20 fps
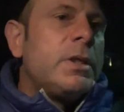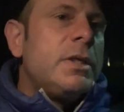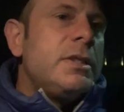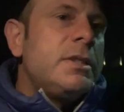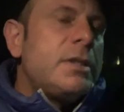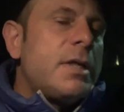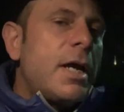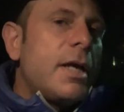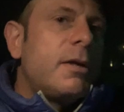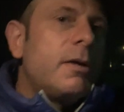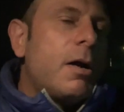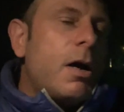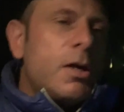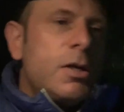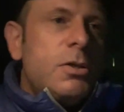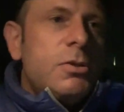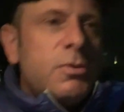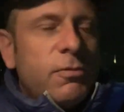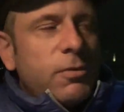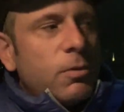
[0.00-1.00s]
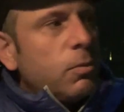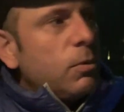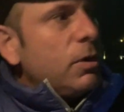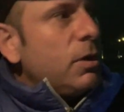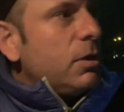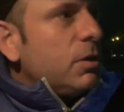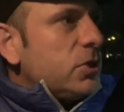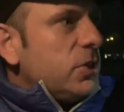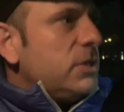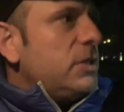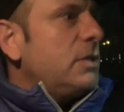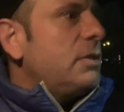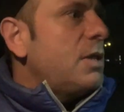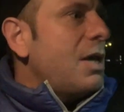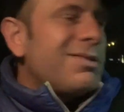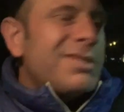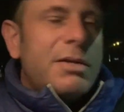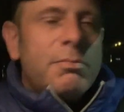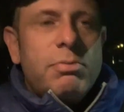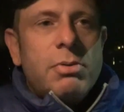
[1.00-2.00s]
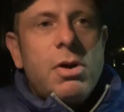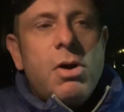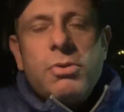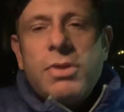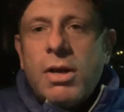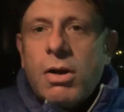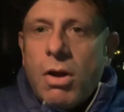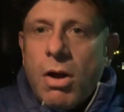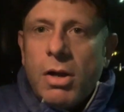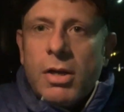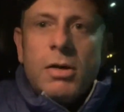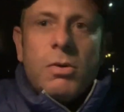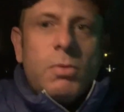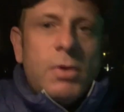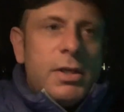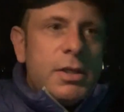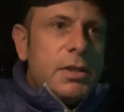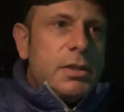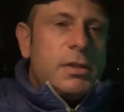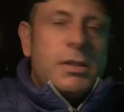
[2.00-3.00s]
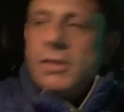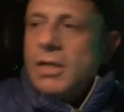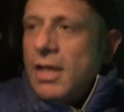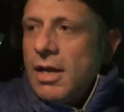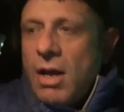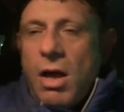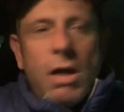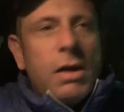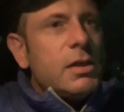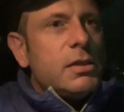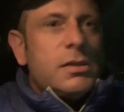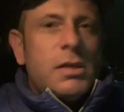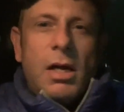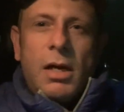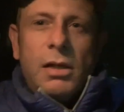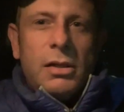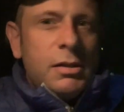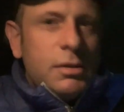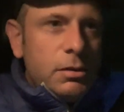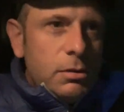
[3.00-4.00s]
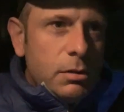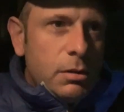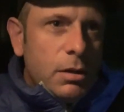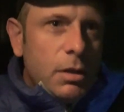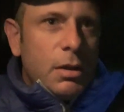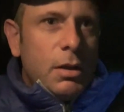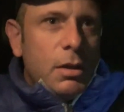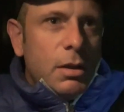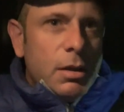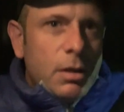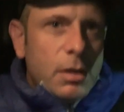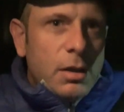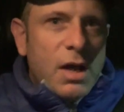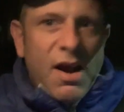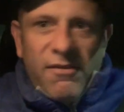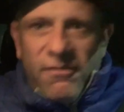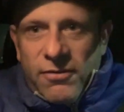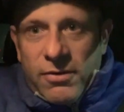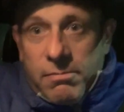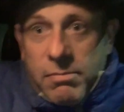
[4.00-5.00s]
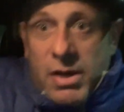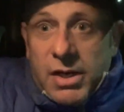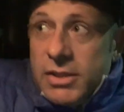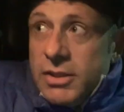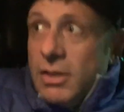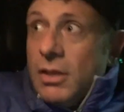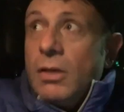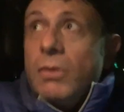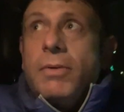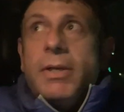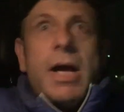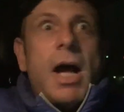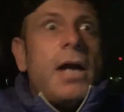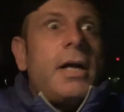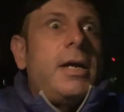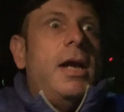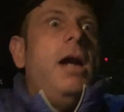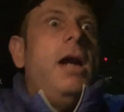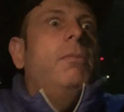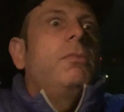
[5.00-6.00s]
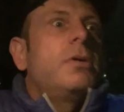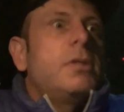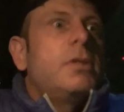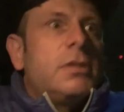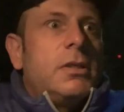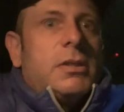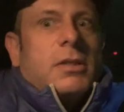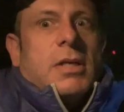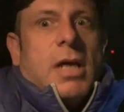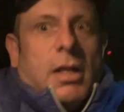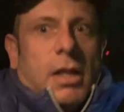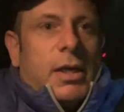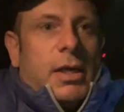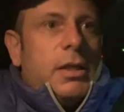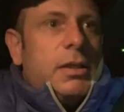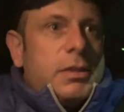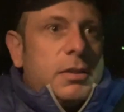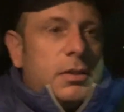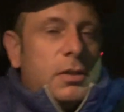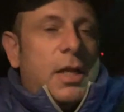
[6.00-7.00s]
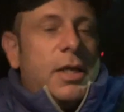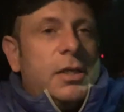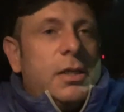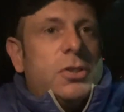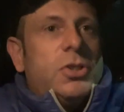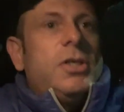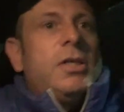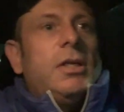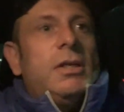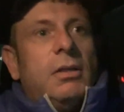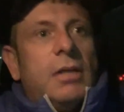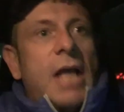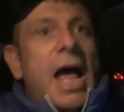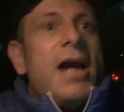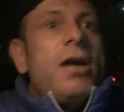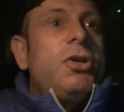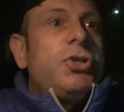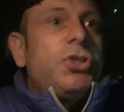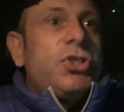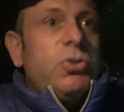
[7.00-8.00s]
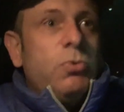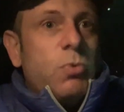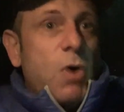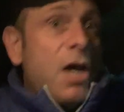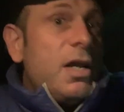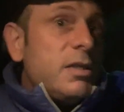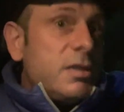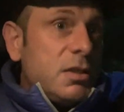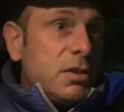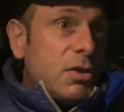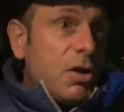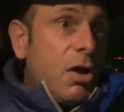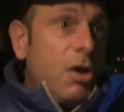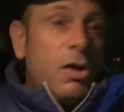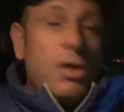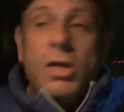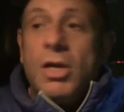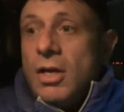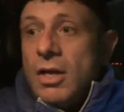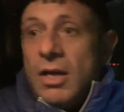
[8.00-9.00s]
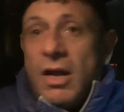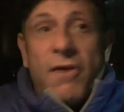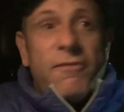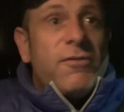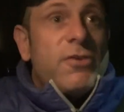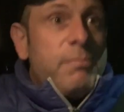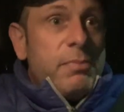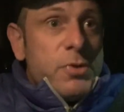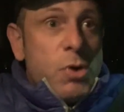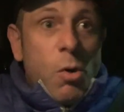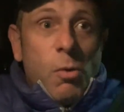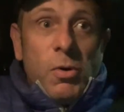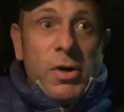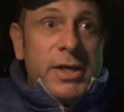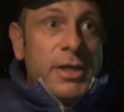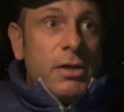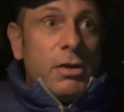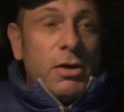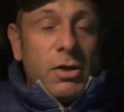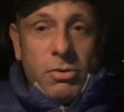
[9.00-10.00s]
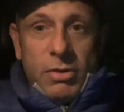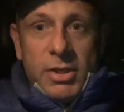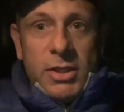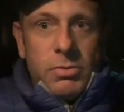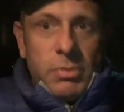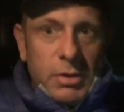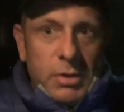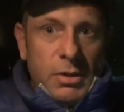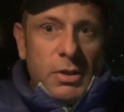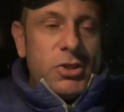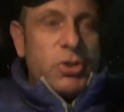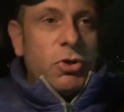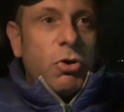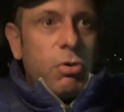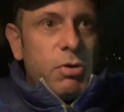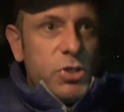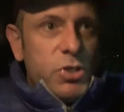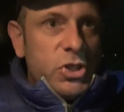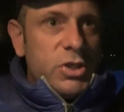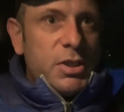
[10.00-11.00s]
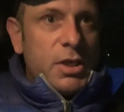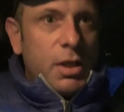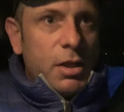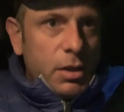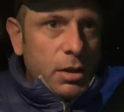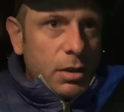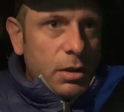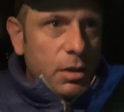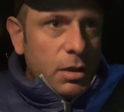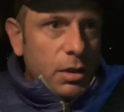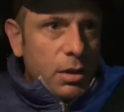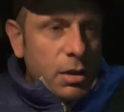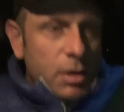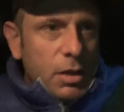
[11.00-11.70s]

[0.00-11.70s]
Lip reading: He's like, are you for real? She did that. I was like, bro, they're all here witnesses. They all can tell you. Everybody's here. We got cameras. It's not like it's like she can lie all she wants. It's all, no one here agrees with the story she's telling.